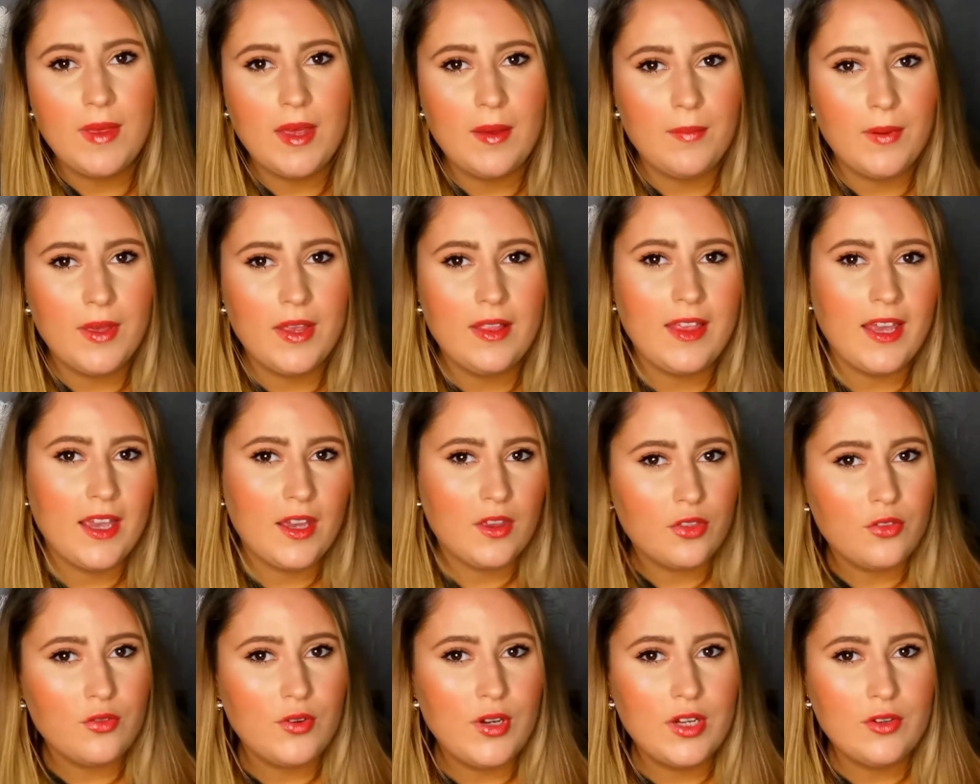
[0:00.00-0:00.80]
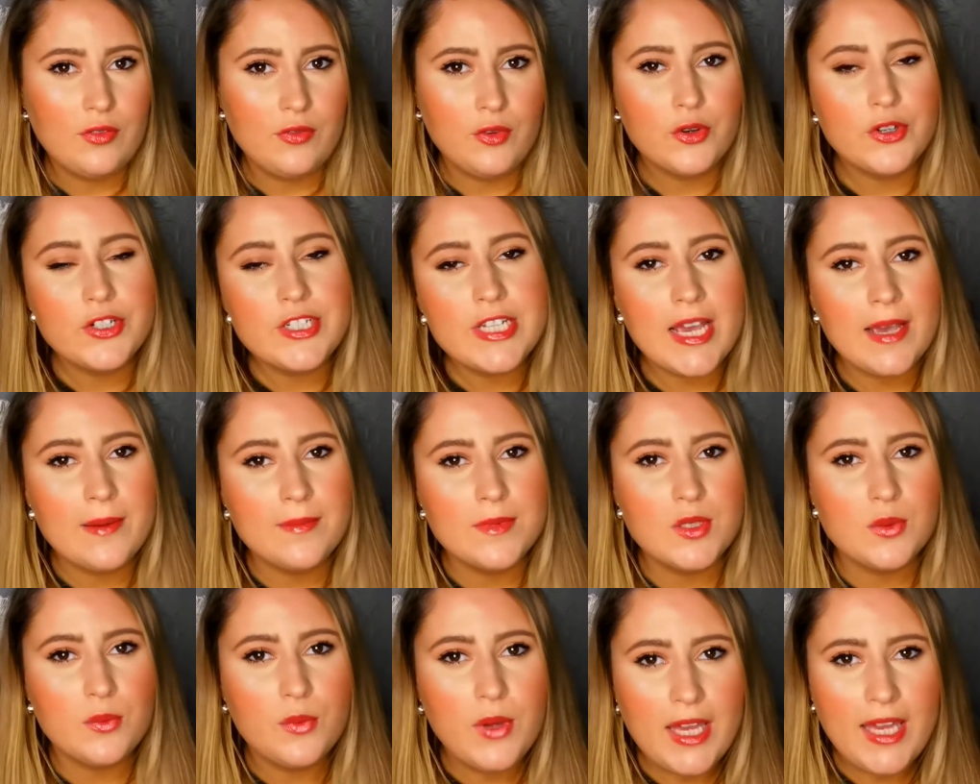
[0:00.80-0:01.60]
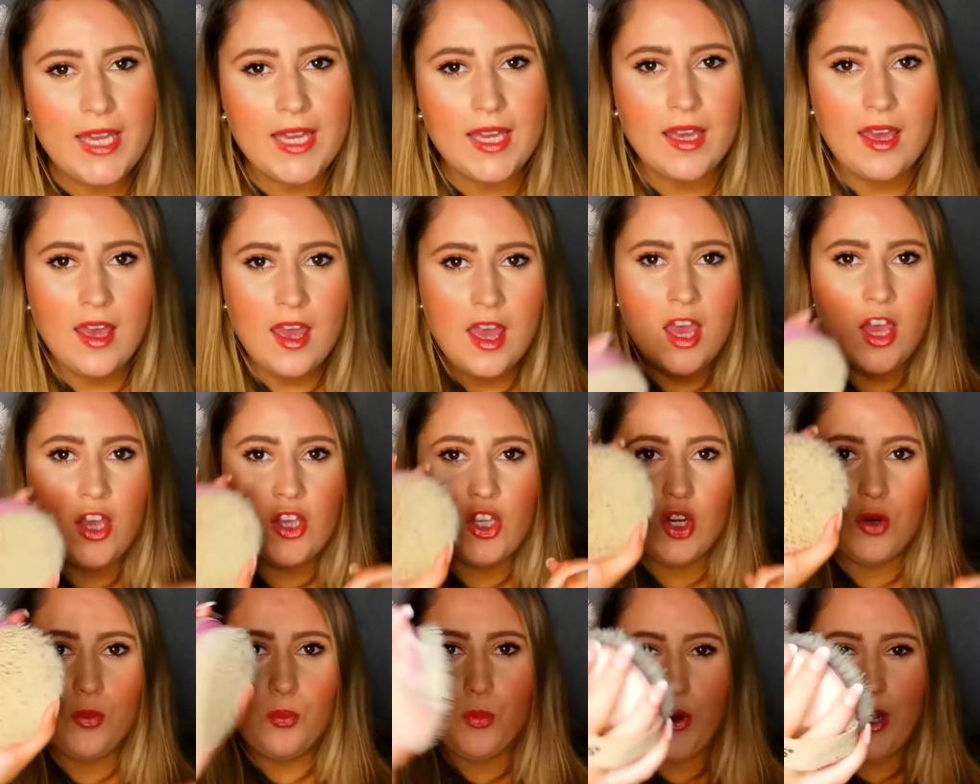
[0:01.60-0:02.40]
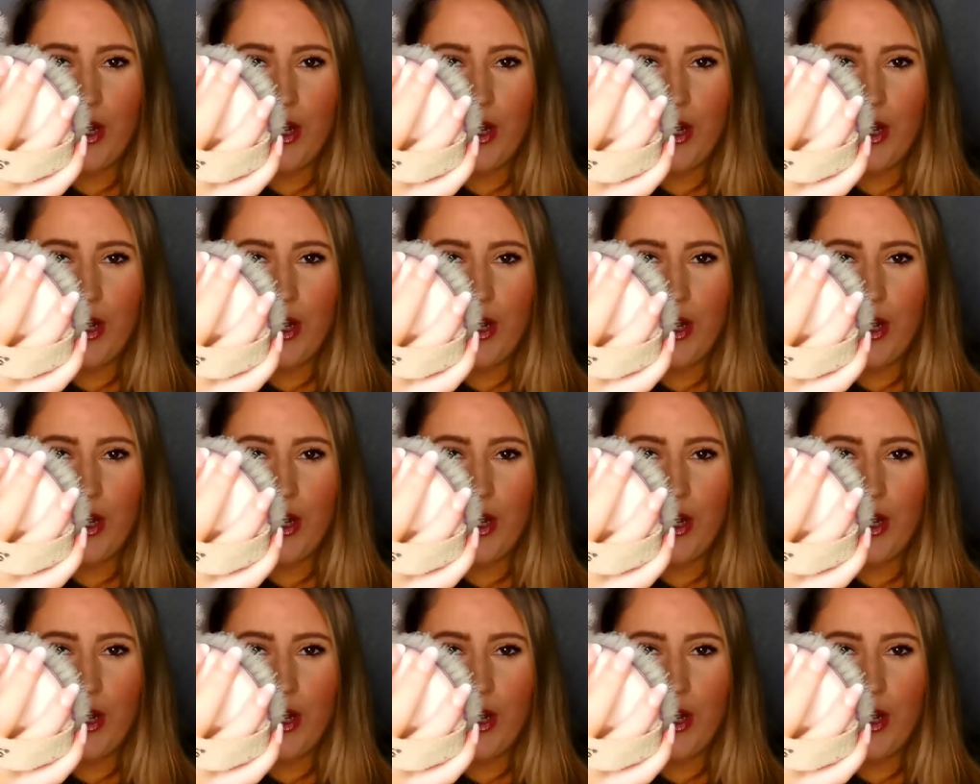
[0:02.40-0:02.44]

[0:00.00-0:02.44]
maybe 3 or 4 times a week, you're